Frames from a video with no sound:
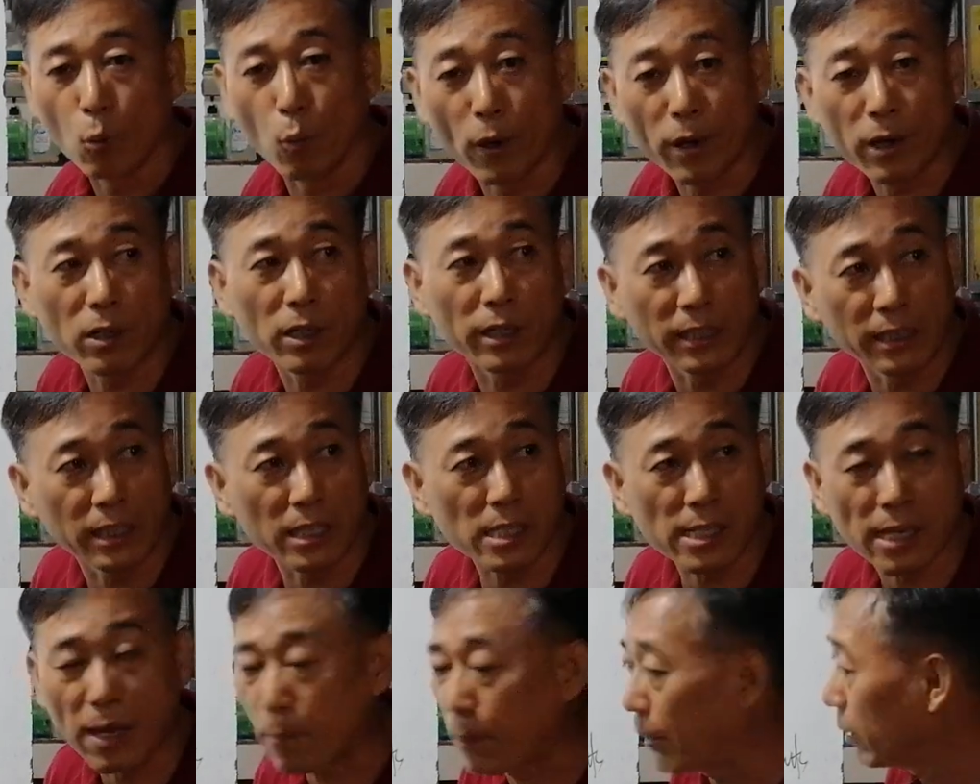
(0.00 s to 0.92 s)
Where it
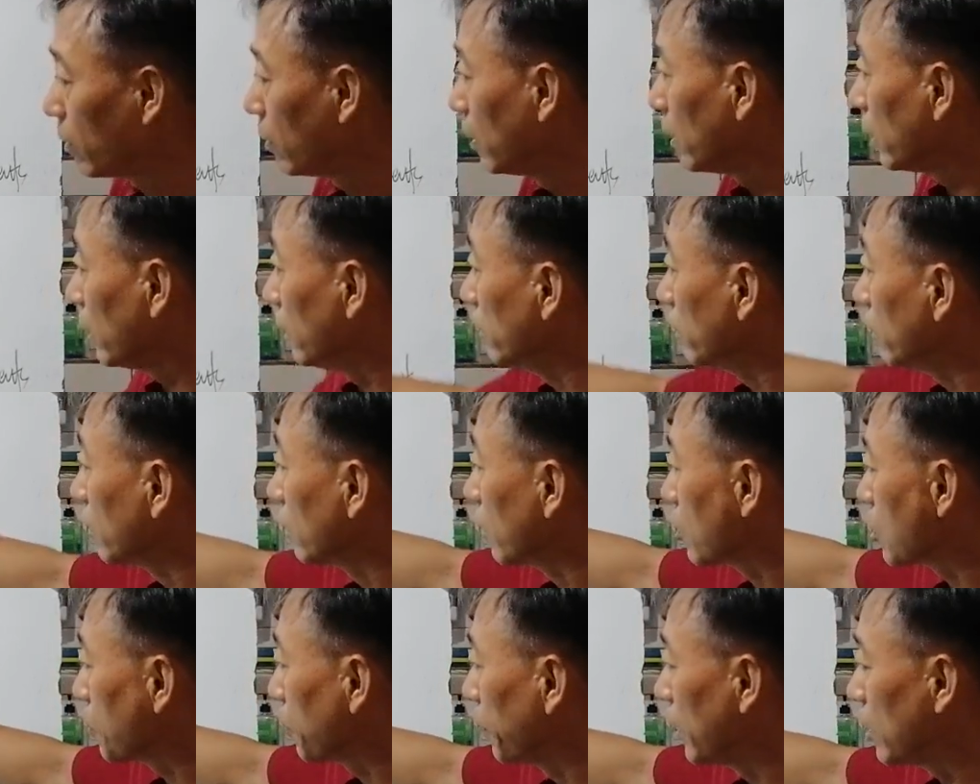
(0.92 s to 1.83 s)
is happen? In
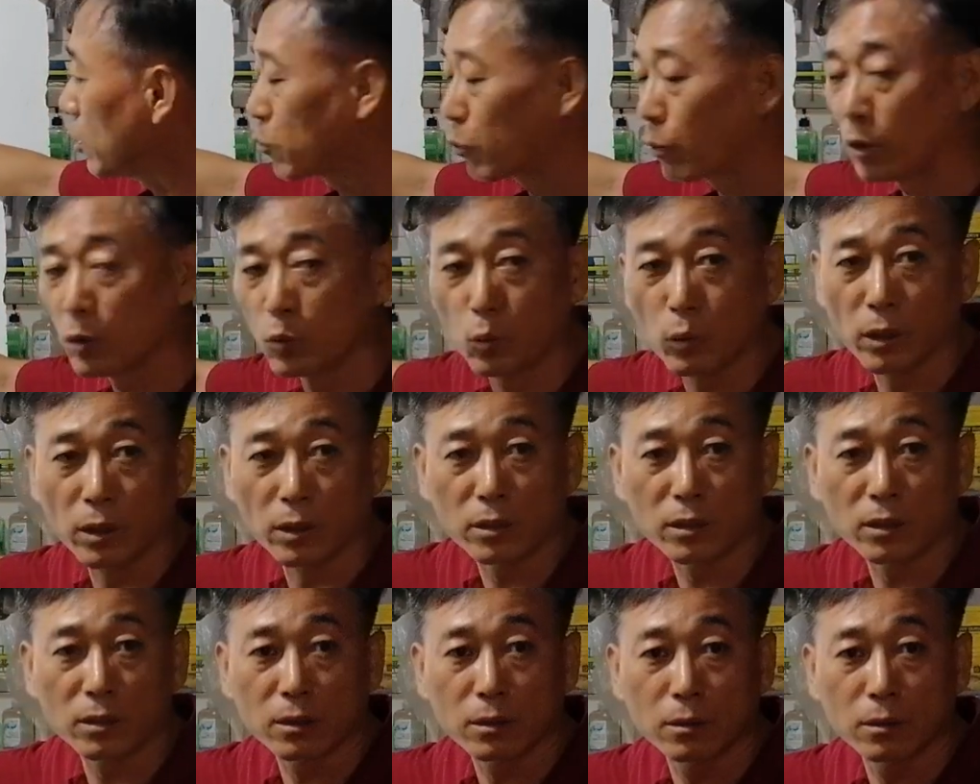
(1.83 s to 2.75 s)
the spiritual world.